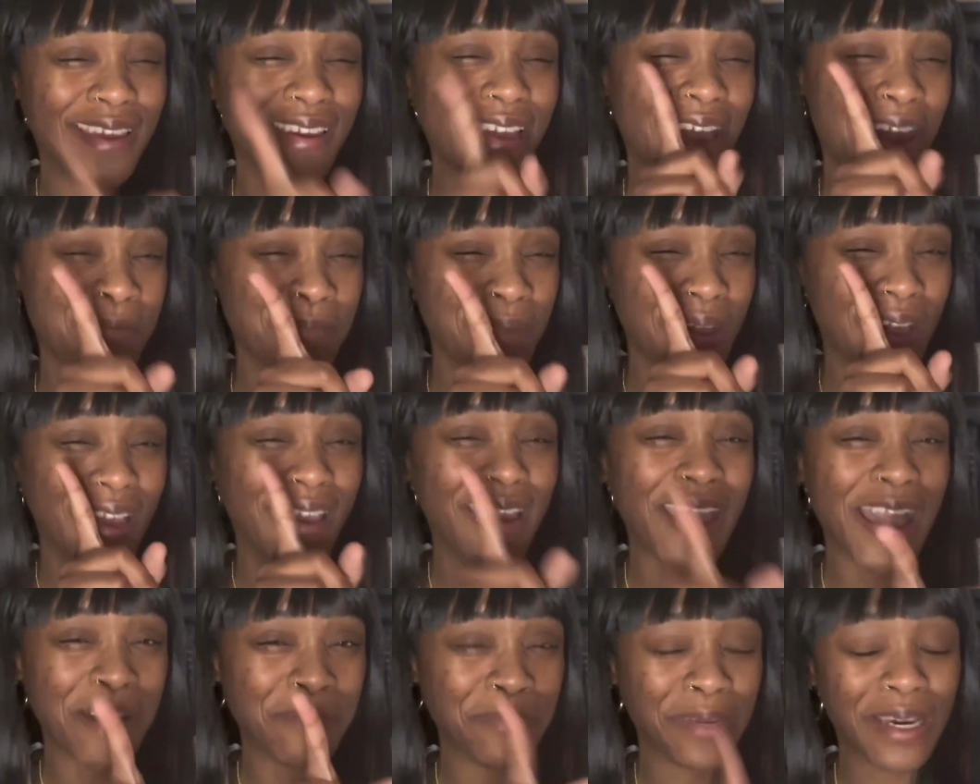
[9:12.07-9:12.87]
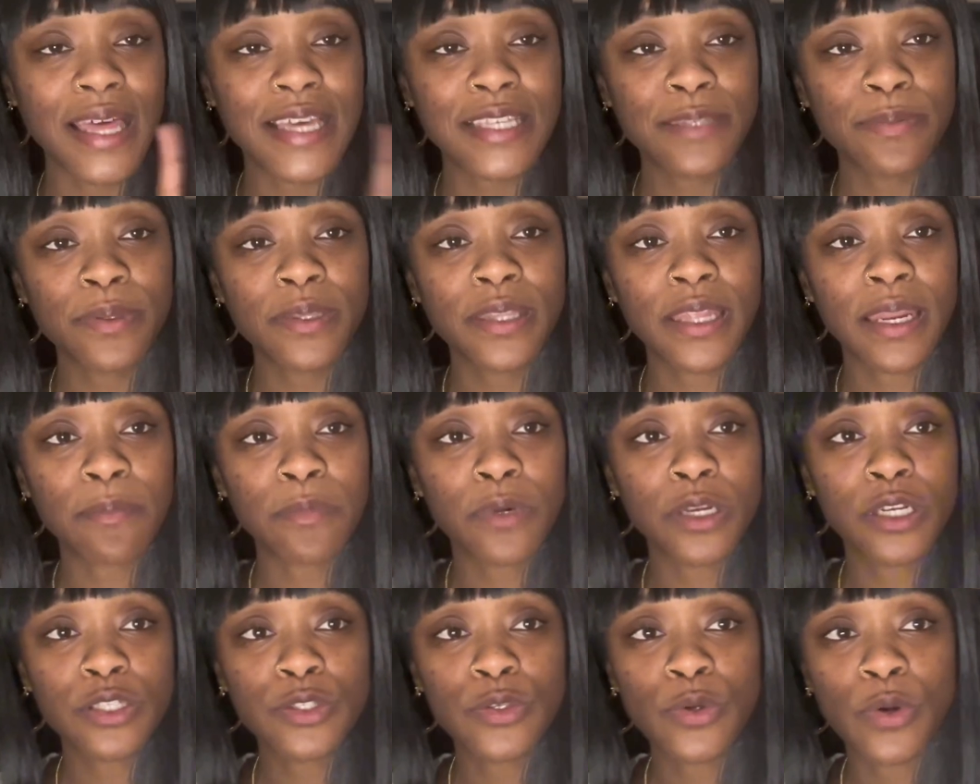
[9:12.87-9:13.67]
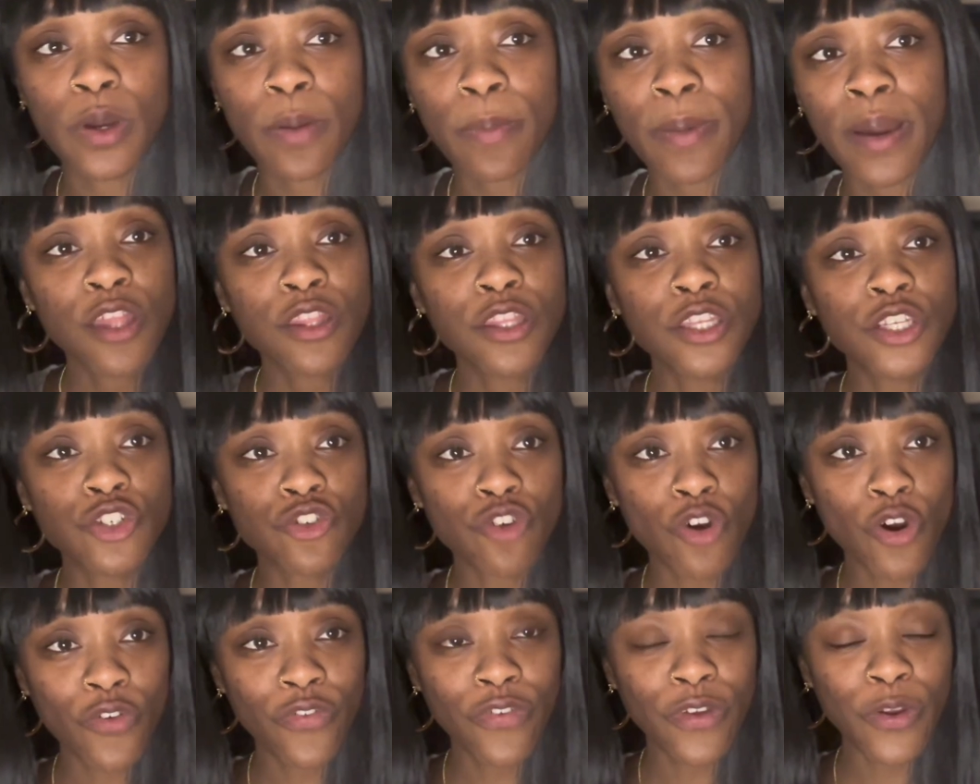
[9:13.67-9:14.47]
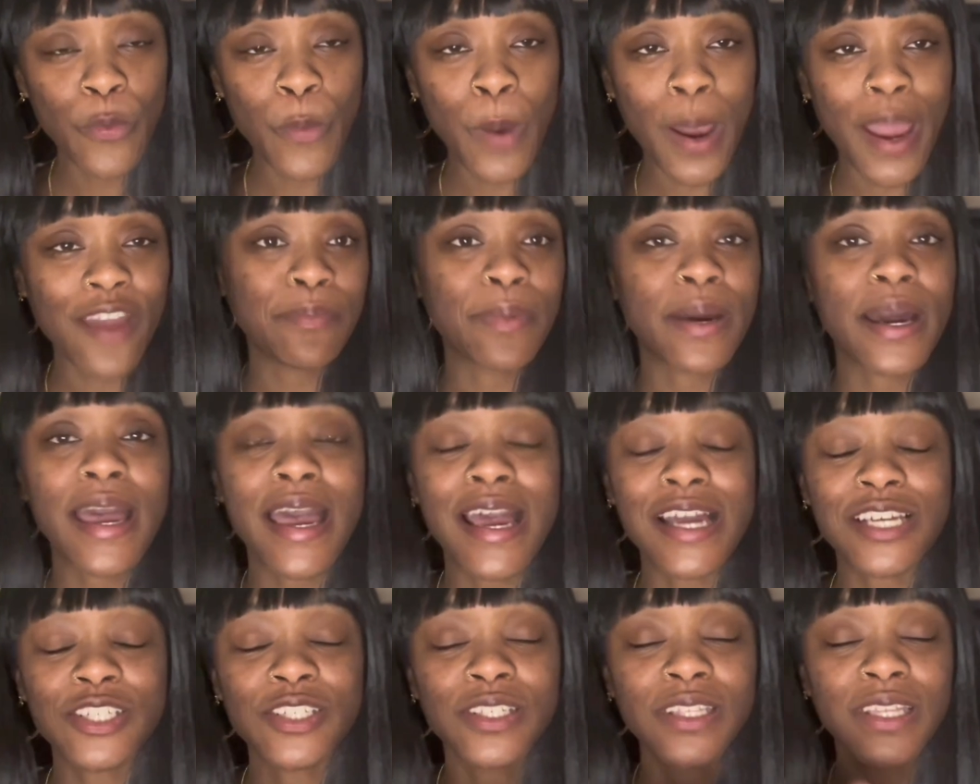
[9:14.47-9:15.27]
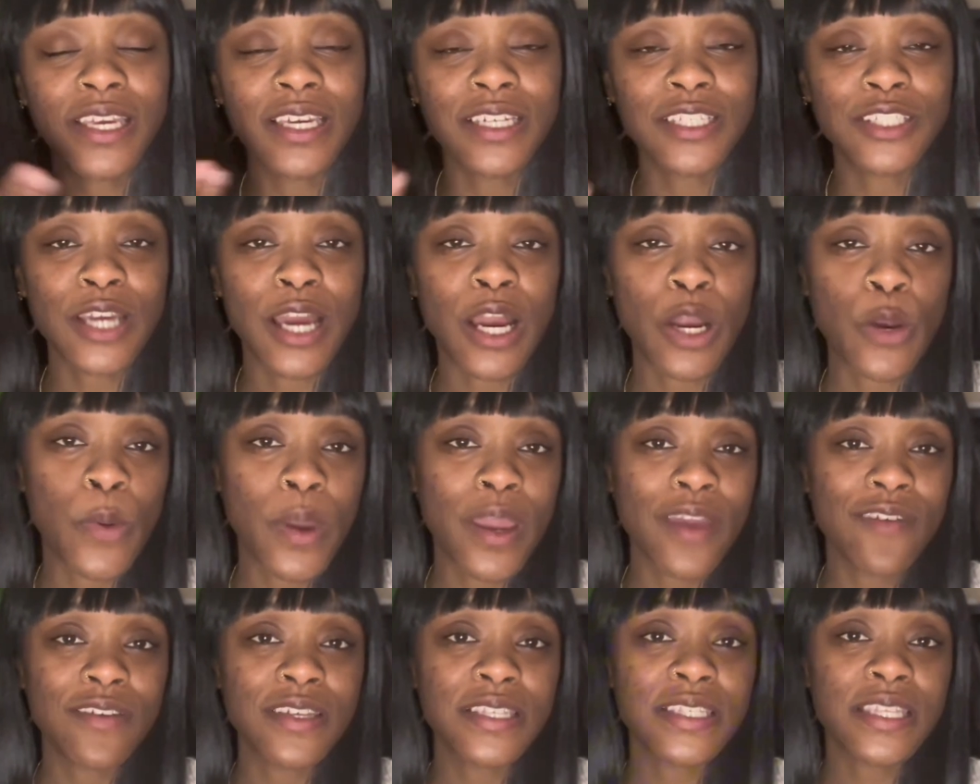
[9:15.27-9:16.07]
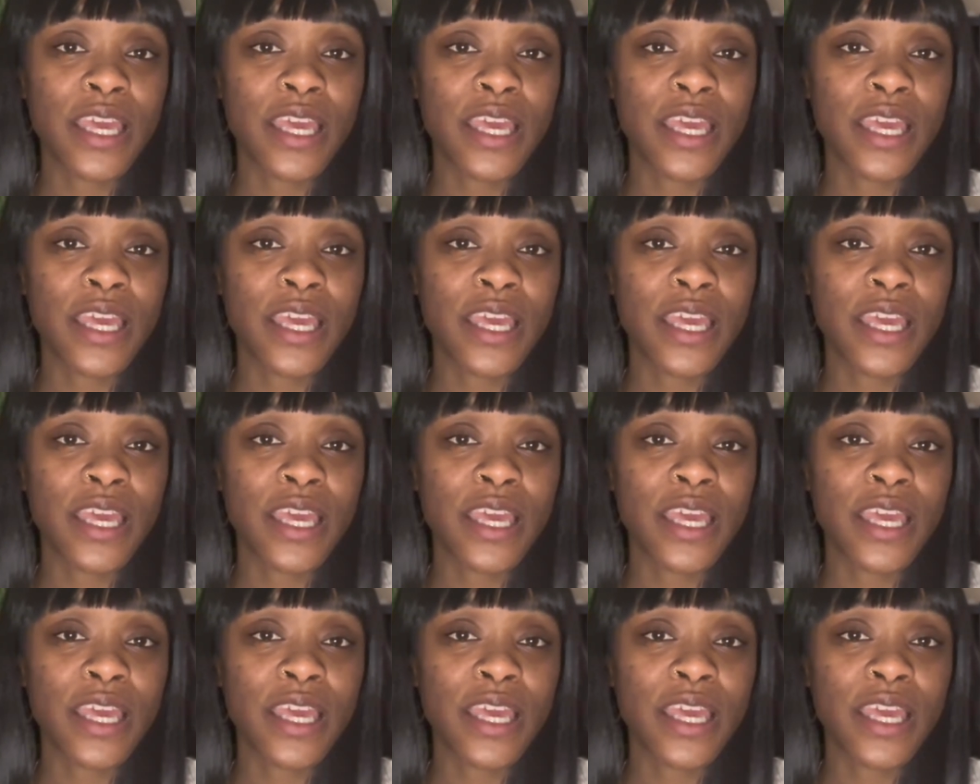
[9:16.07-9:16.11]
Last book that I'm going to talk about, The Trophy Wife by Ashley and JaQuavis.